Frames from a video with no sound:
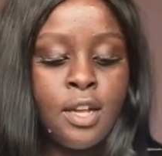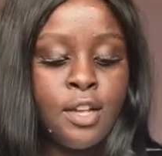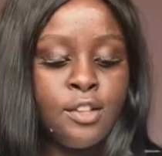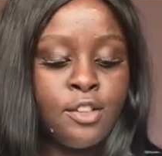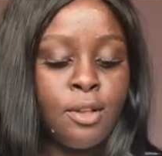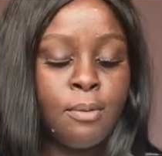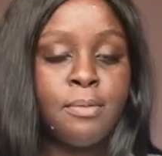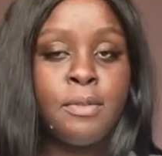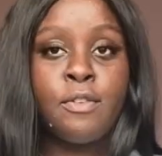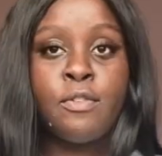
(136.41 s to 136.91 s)

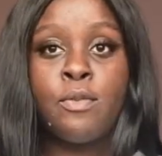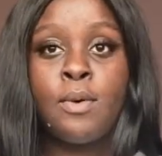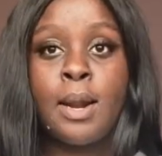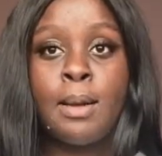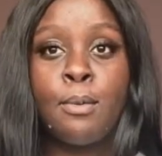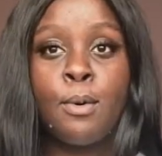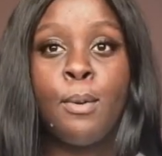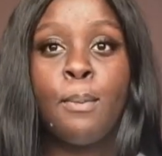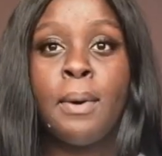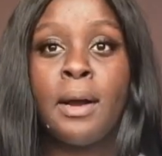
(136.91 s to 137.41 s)
something for when
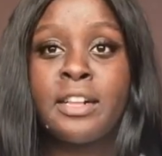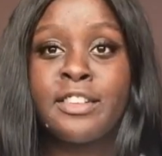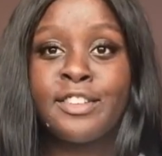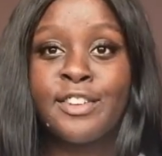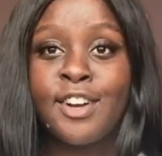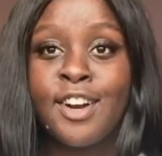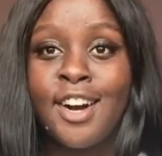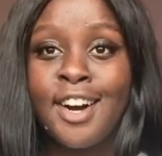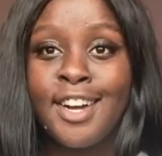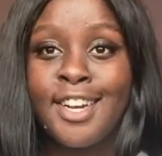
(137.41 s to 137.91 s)
I'm going back to
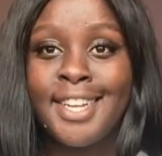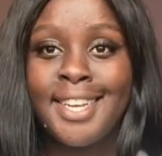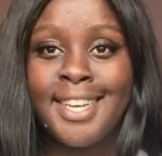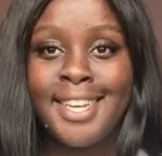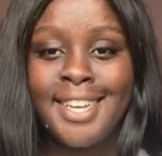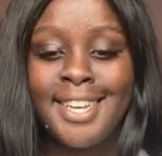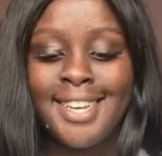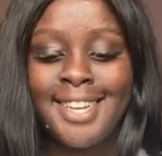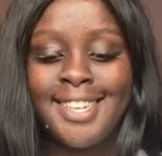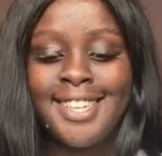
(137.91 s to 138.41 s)

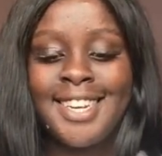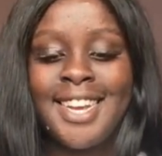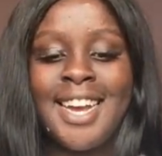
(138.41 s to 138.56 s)
college?